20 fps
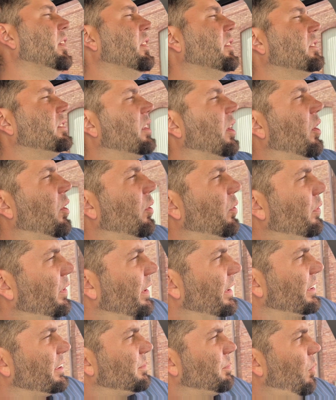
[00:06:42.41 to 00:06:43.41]
So
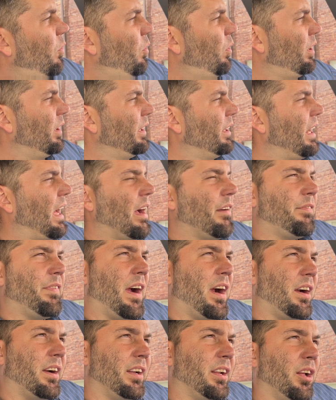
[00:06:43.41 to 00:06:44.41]
this morning I
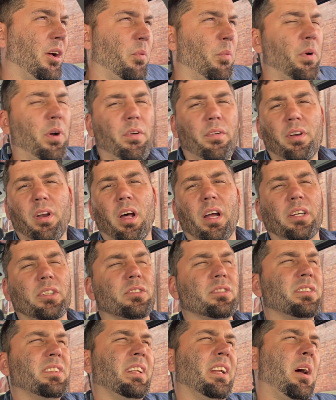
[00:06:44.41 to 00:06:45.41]
fired it up, went over to
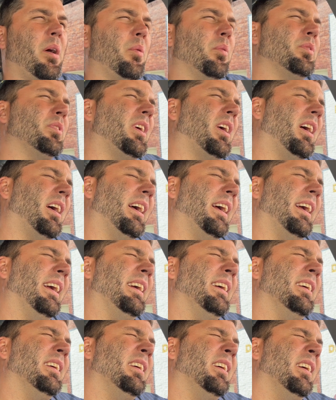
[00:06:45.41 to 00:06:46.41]
Nigel's, and I was
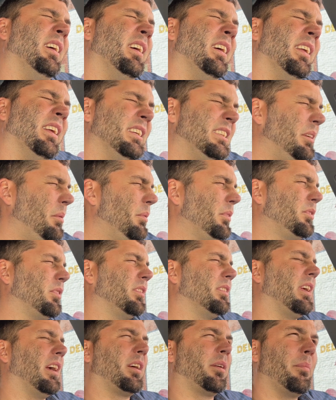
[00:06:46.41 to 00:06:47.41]
like, something's
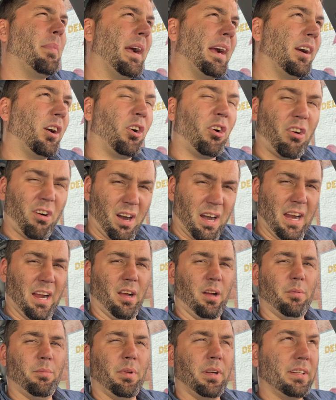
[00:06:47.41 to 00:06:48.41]
running like a bag of
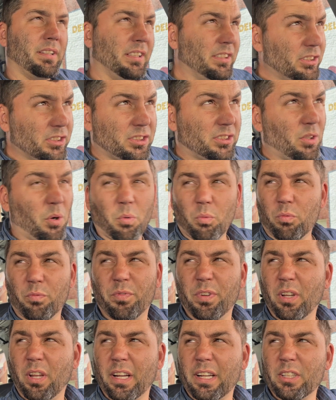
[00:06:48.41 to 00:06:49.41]
crap. Like, it just don't
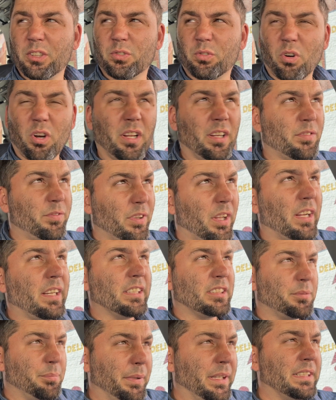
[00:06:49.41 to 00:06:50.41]
feel like it's running, feel like
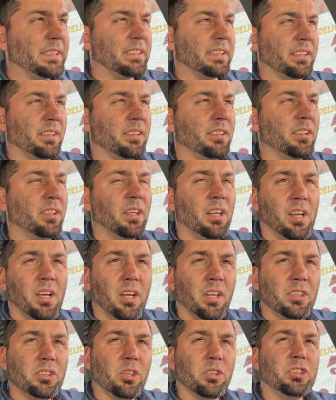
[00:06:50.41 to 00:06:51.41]
it's missing.
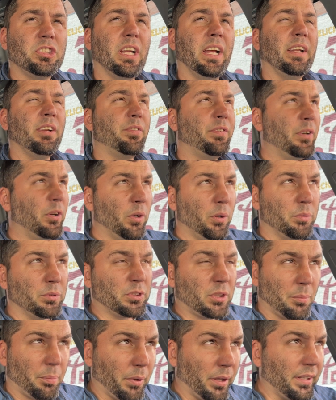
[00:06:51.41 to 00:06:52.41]
So check the fuel, it was
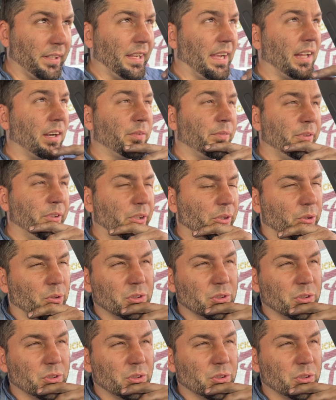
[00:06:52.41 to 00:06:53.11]
completely out of fuel.